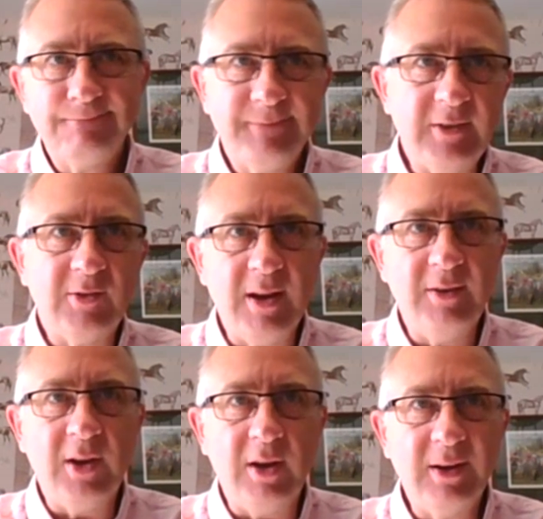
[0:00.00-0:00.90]
Fast
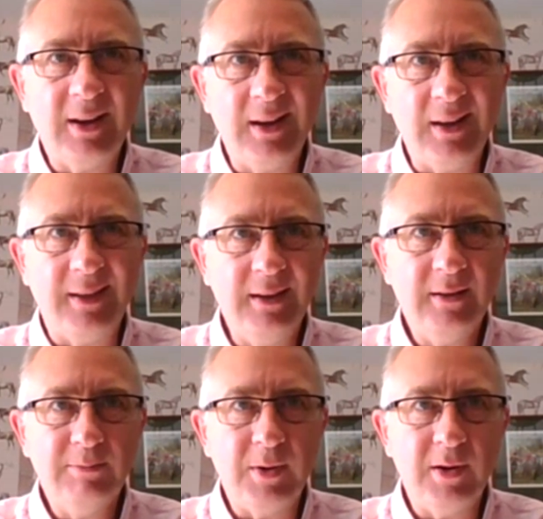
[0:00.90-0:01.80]
ground's okay, I think,
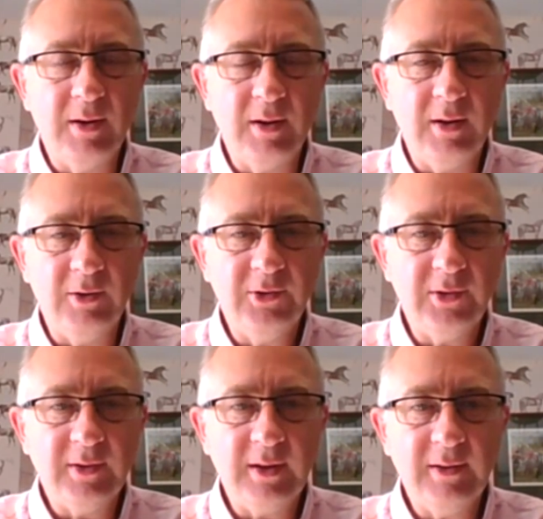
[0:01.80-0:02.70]
by and large.
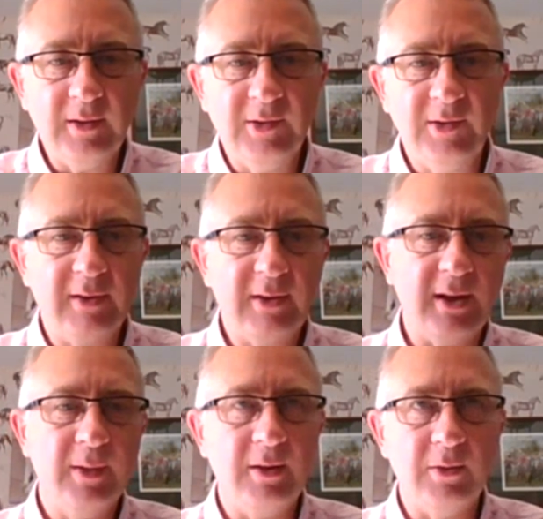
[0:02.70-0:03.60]
I think she's
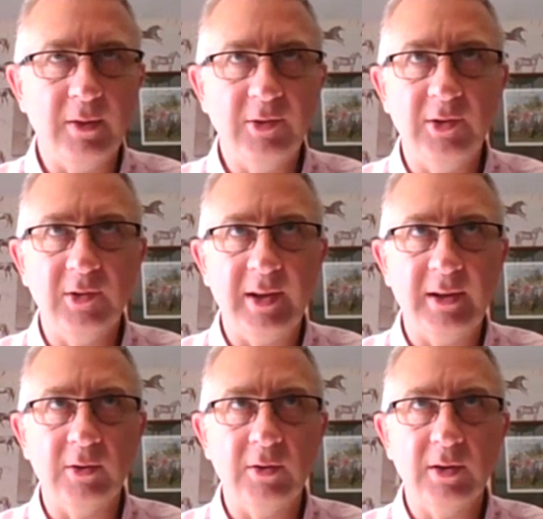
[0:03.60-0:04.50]
okay with that, although she does
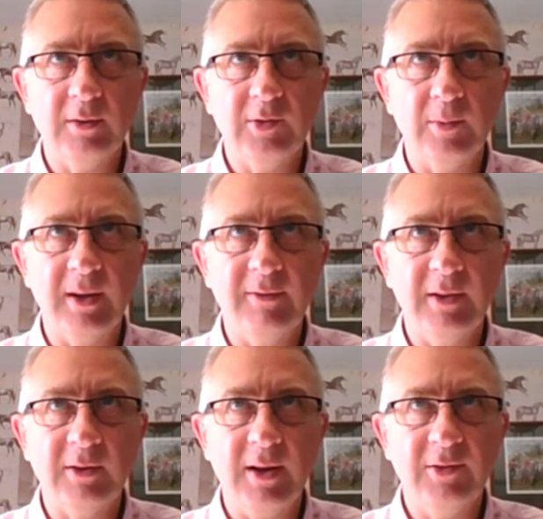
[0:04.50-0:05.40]
handle some giving
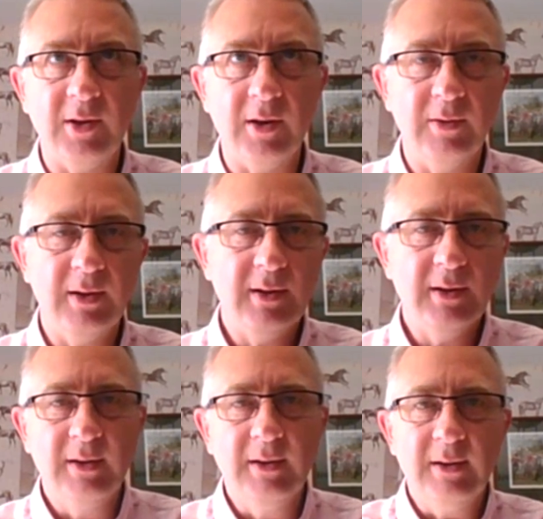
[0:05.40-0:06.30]
the ground. So
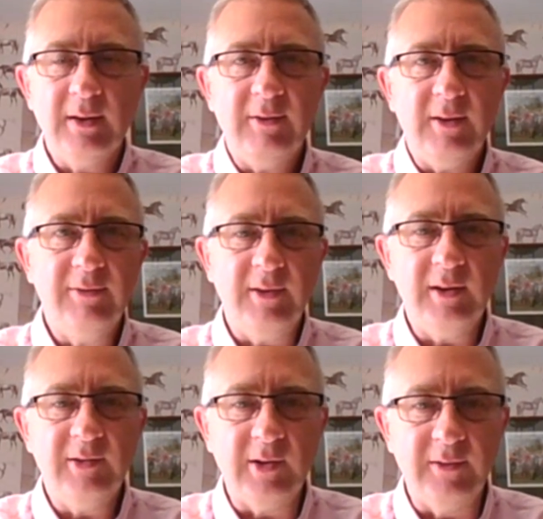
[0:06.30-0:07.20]
if it
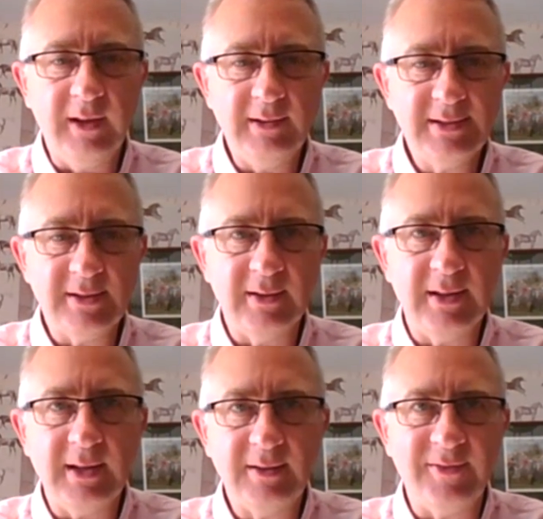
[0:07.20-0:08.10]
is still on the easy side,
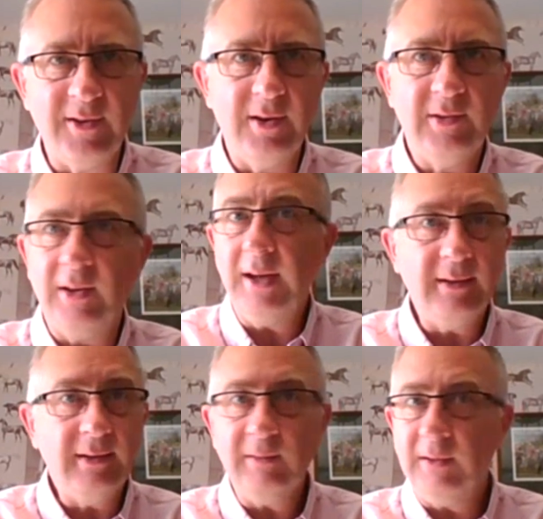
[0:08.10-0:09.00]
then that's fine.
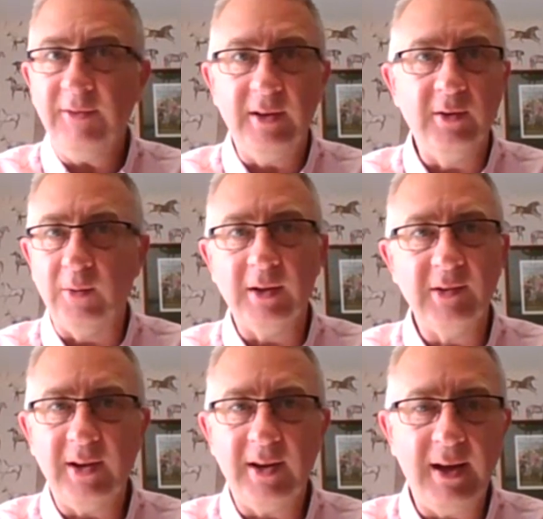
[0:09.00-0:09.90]
yeah, definitely another one,
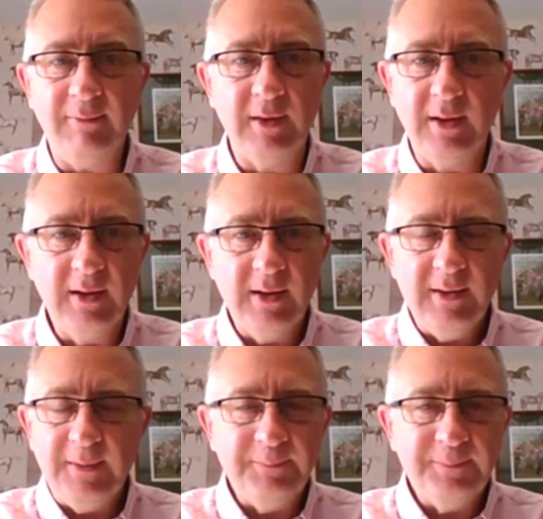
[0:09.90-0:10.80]
because I
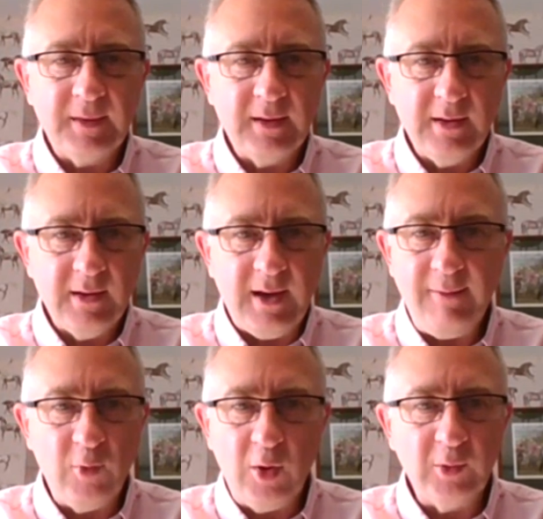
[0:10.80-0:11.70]

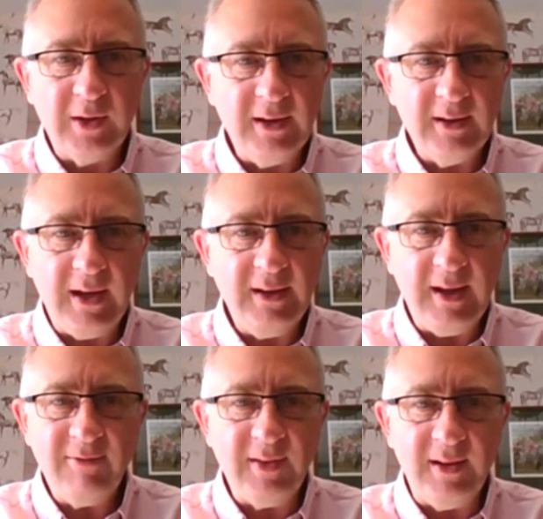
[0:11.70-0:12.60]
haven't ruled in
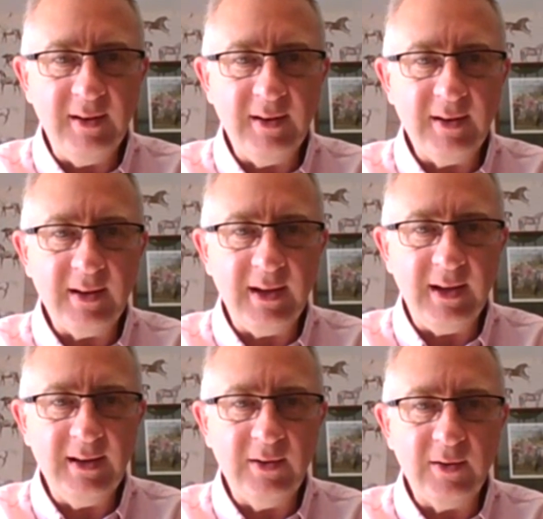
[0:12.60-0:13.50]
anything
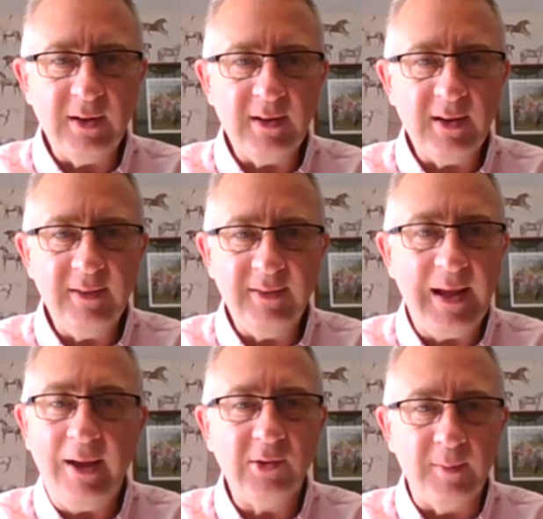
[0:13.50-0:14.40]
in and anything
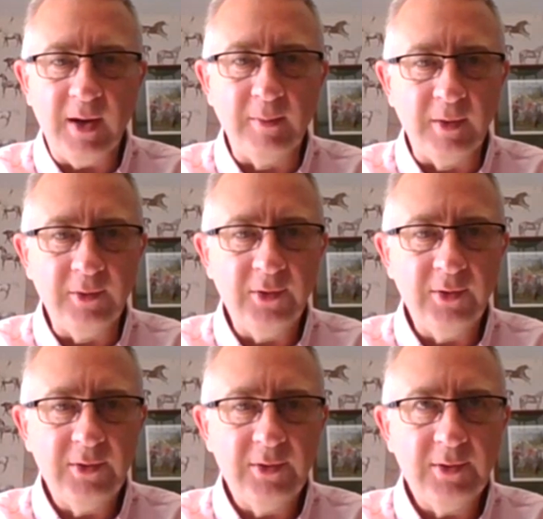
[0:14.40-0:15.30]
out at the moment.
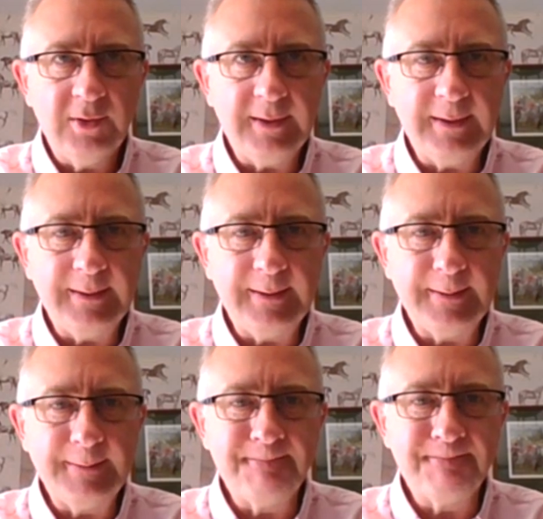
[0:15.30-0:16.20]

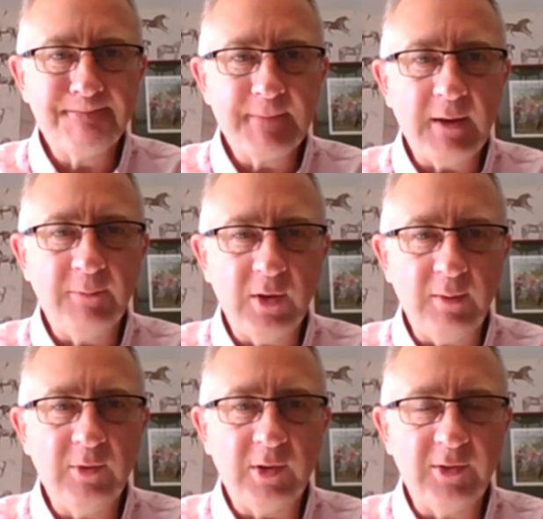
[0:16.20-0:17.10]
I'm
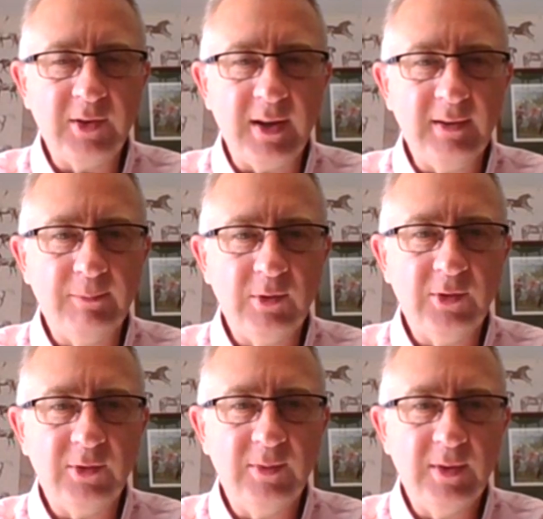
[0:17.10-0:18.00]
just gonna say I'm
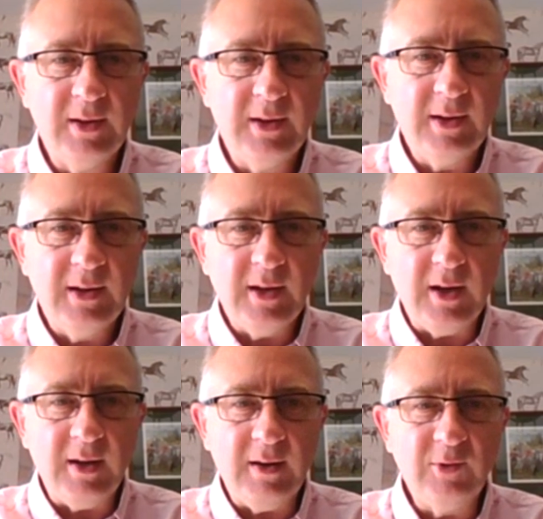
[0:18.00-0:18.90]

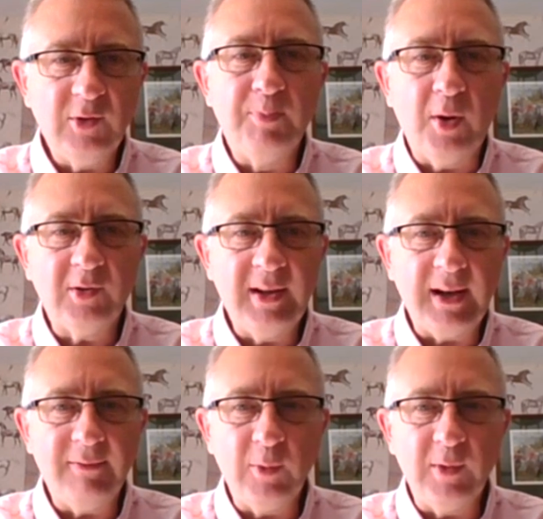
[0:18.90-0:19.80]
just boxing
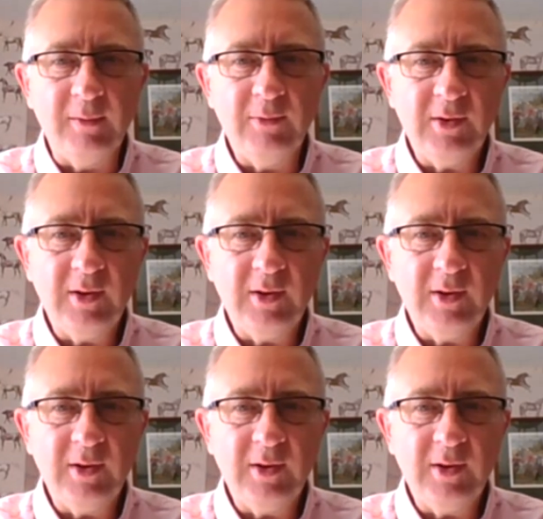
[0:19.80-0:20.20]
clever with him.